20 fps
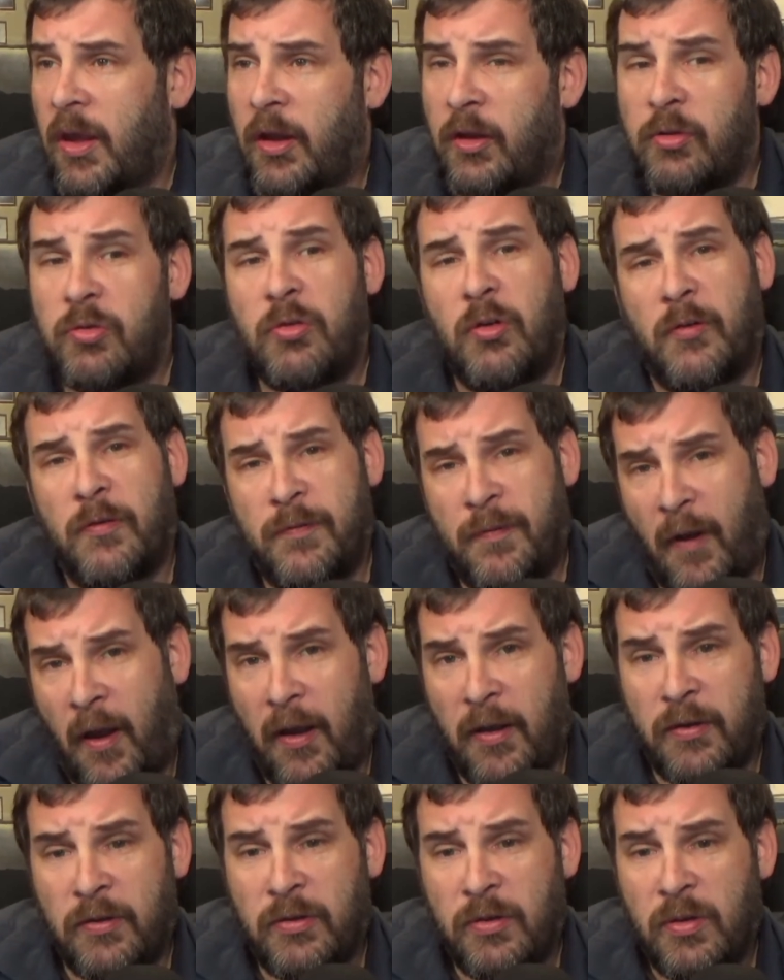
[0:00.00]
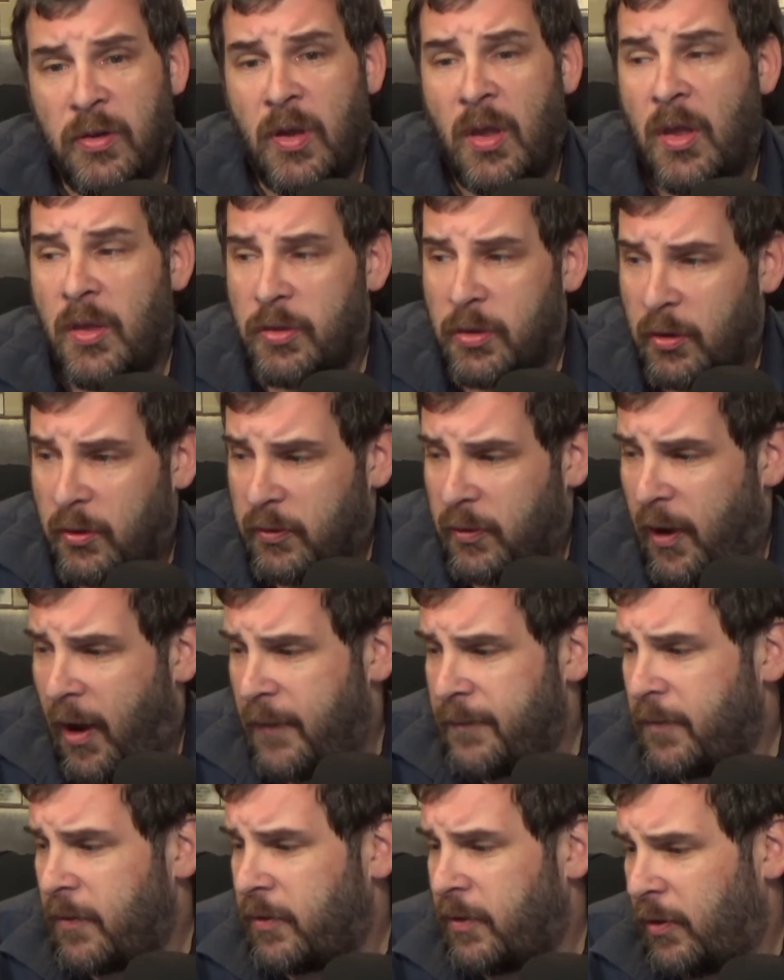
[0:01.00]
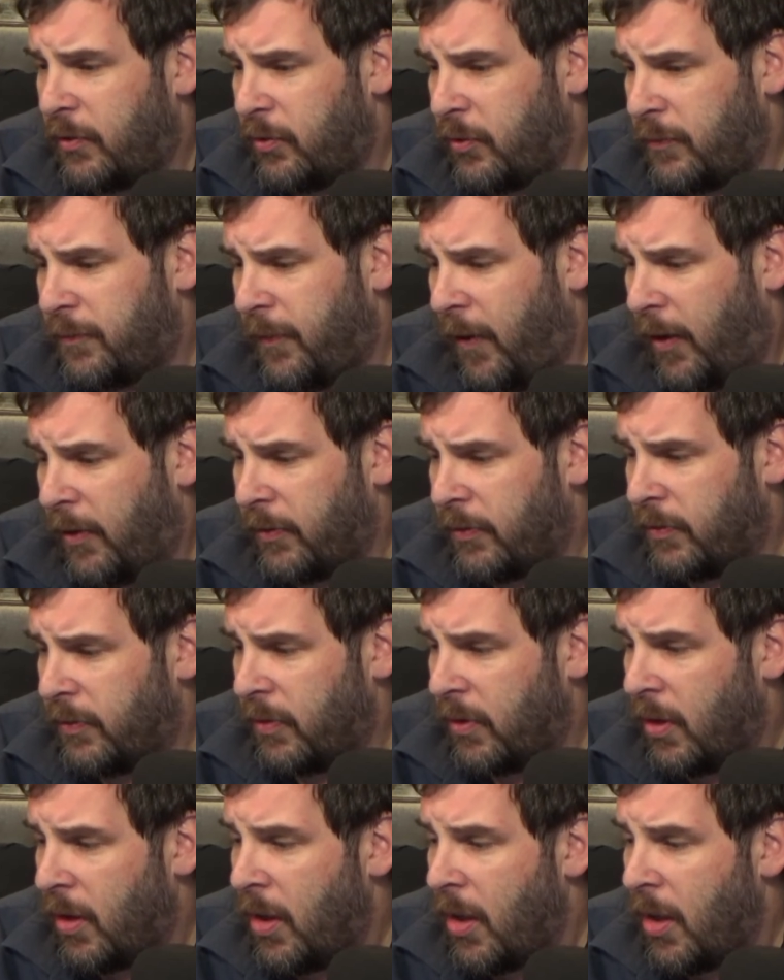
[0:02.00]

interface, the graphic interface,